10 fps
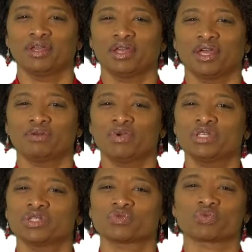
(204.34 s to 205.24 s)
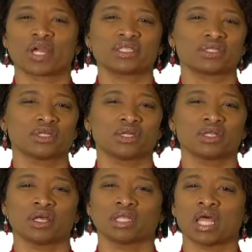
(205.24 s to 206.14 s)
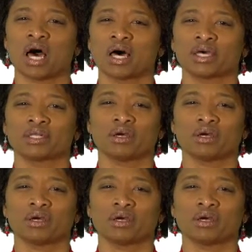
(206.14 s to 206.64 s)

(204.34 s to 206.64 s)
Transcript: And we just rested a lot